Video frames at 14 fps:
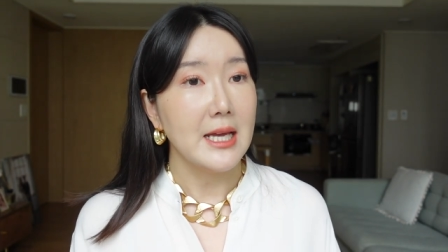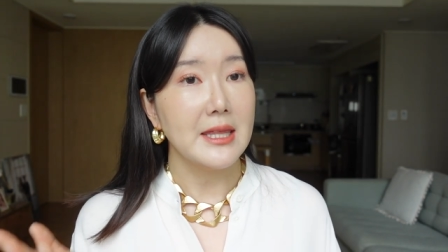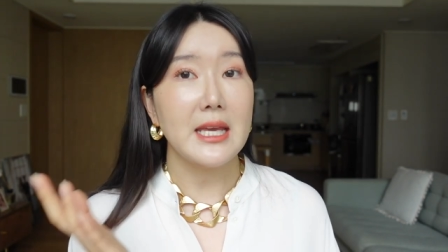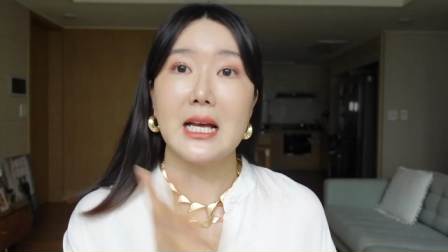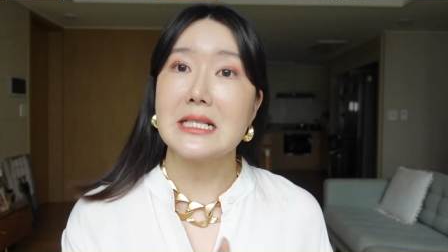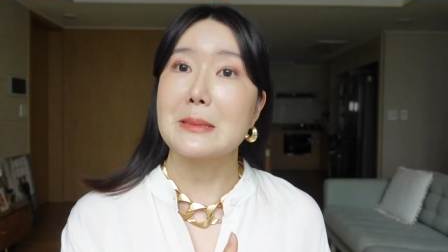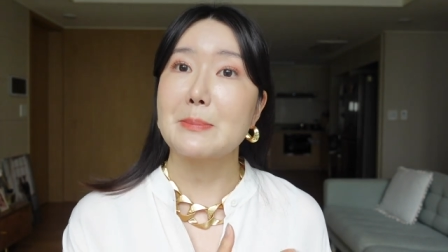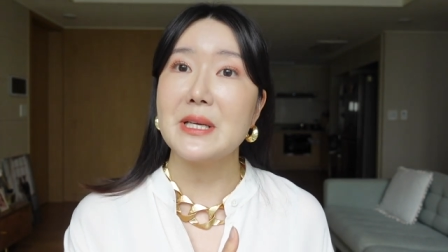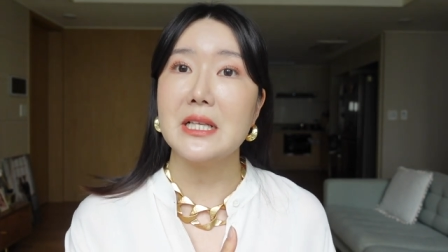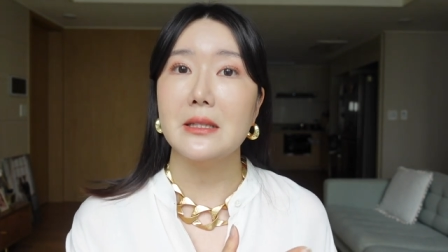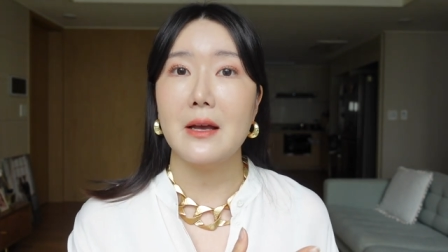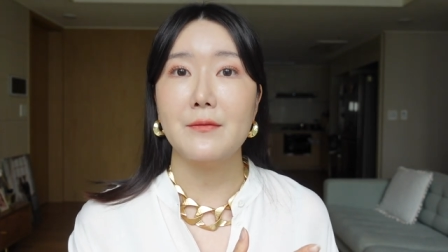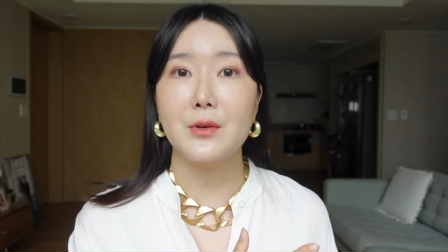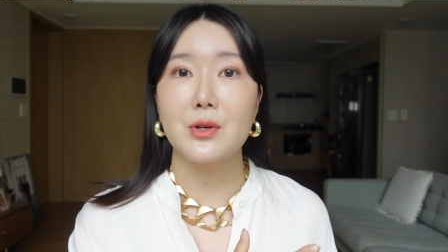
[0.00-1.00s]
the S P
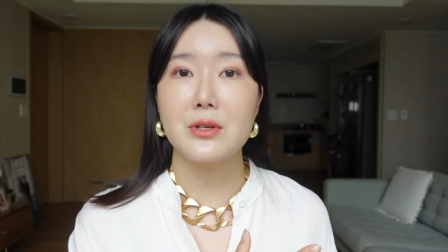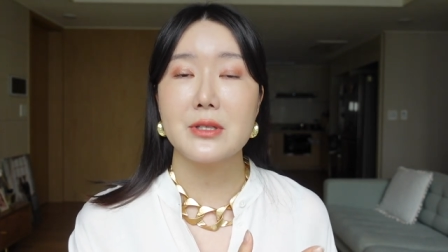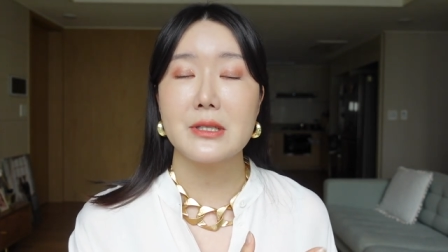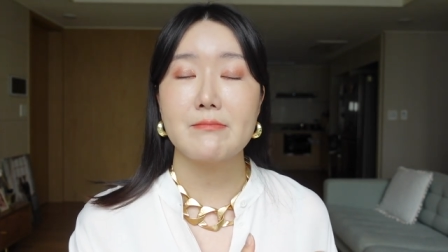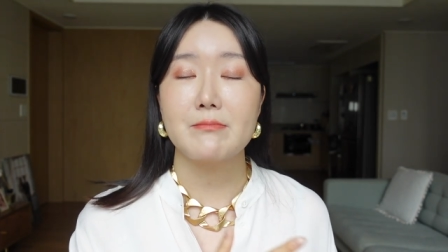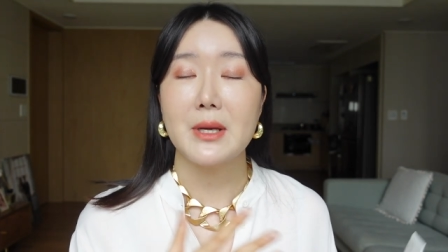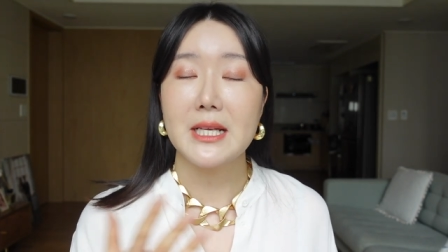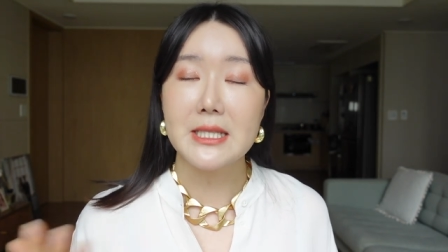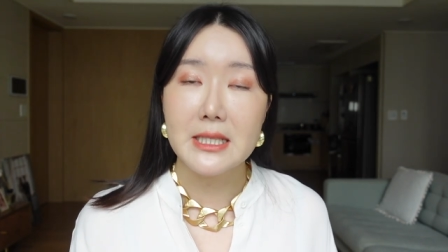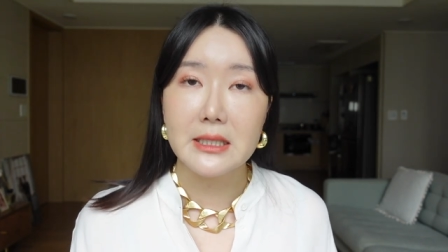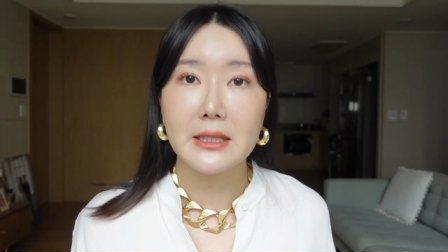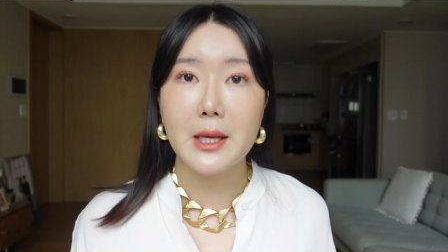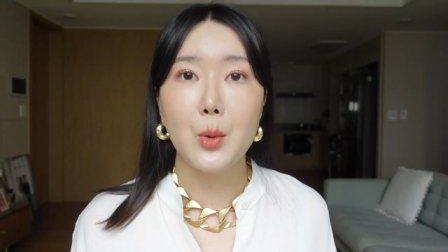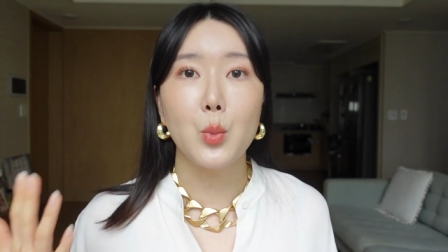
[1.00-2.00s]
levels
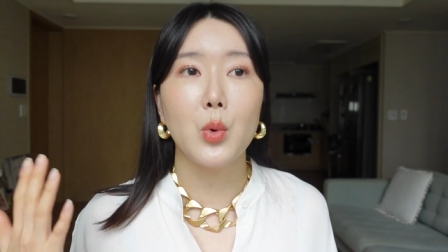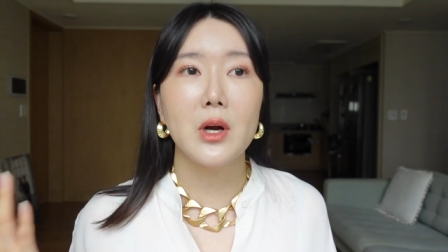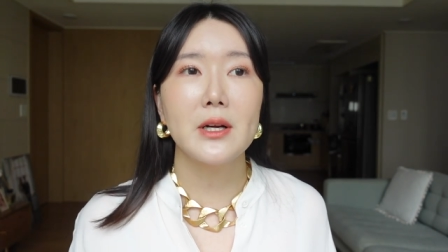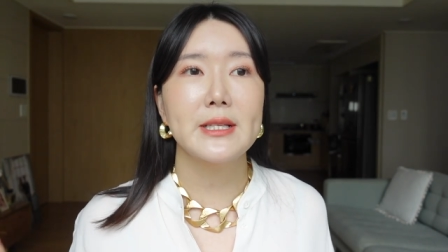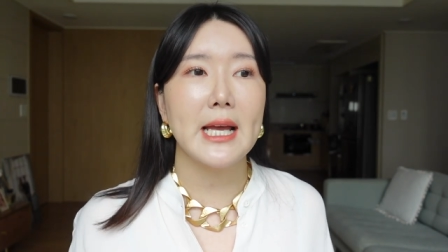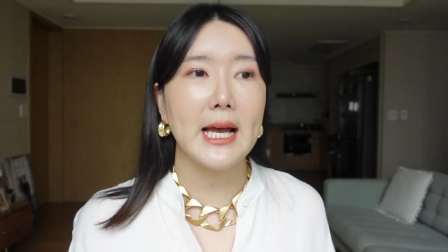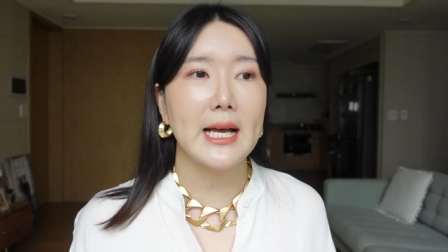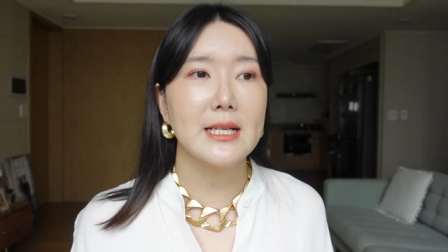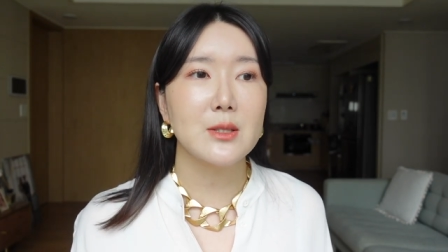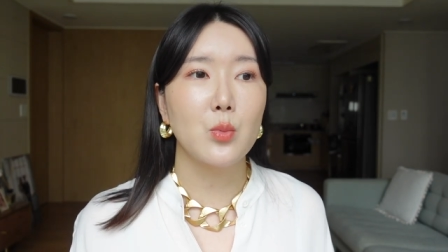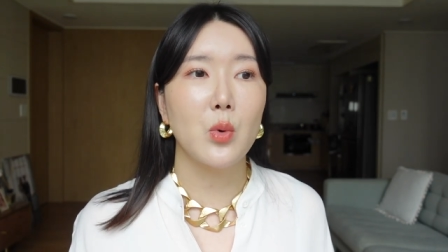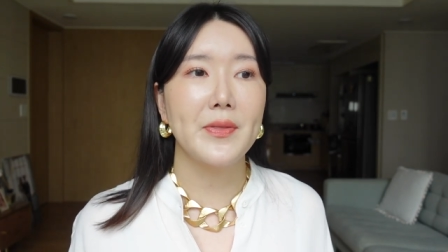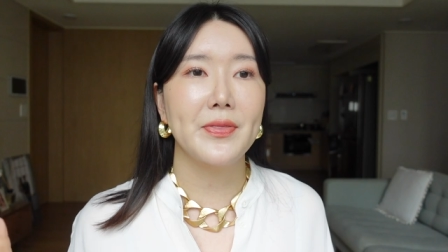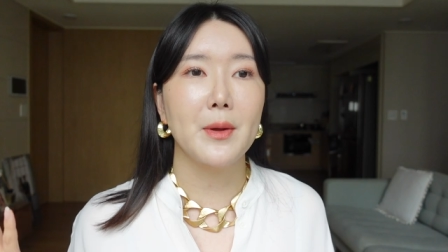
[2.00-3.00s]
basically weren't
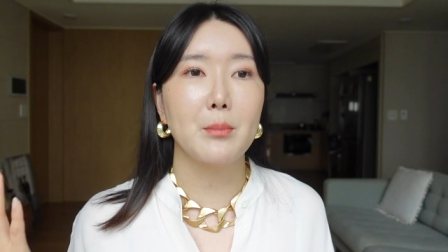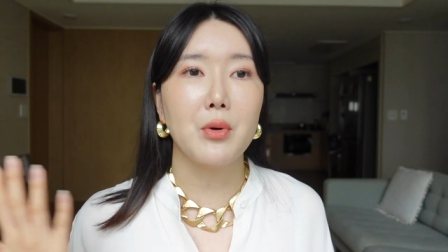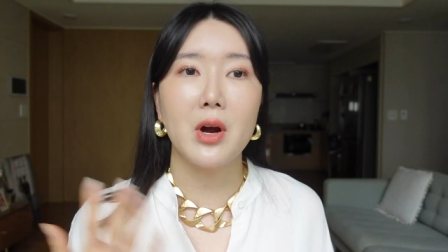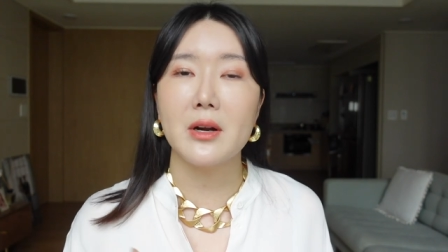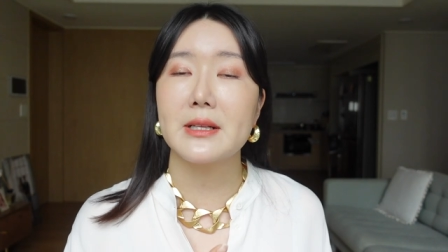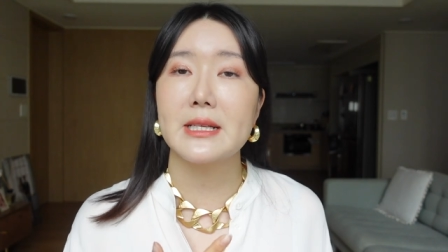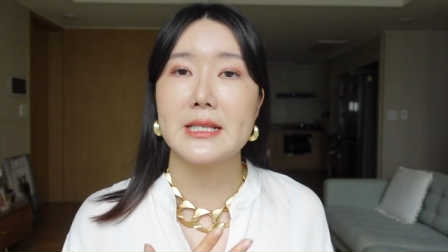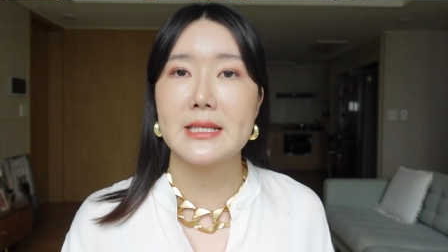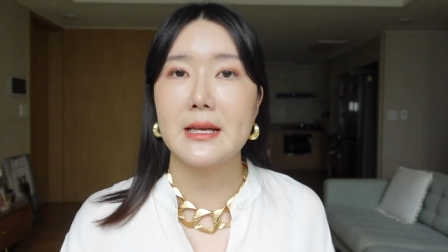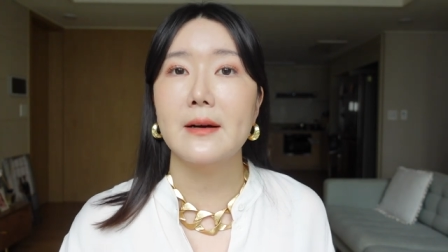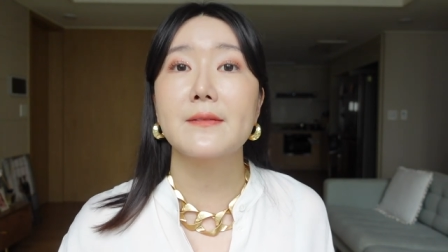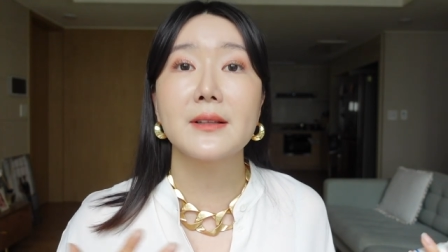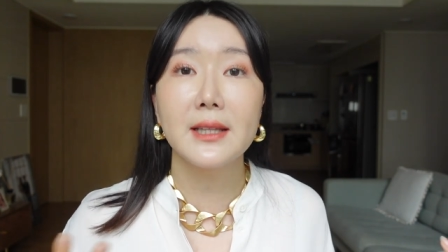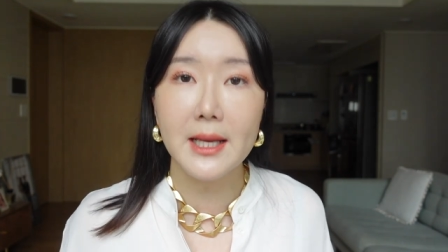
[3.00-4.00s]
as what the product
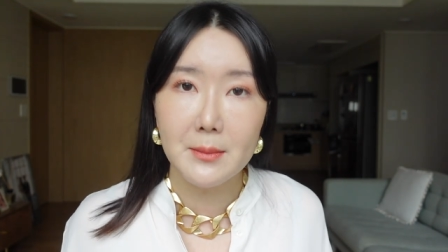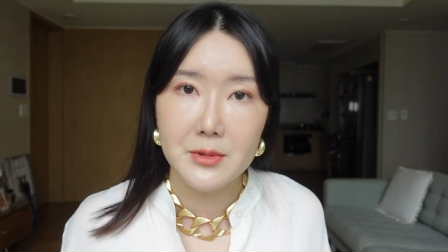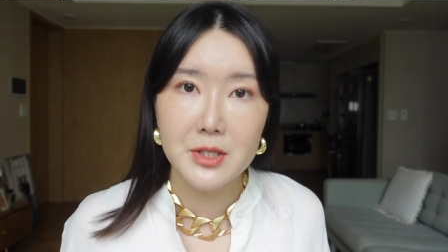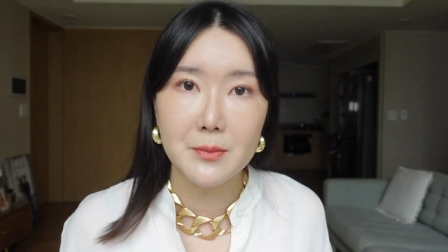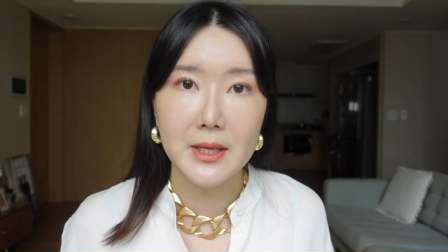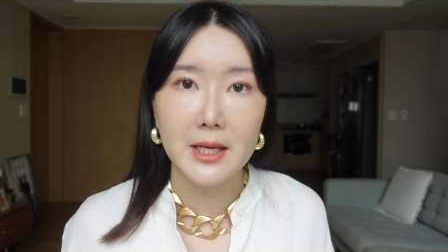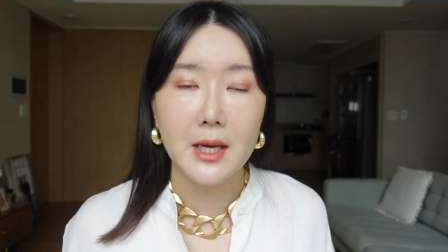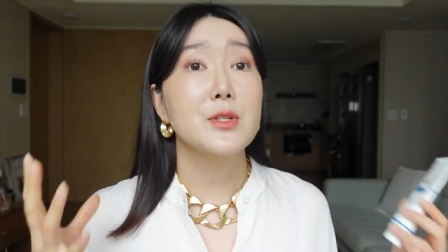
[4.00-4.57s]
itself claimed to be.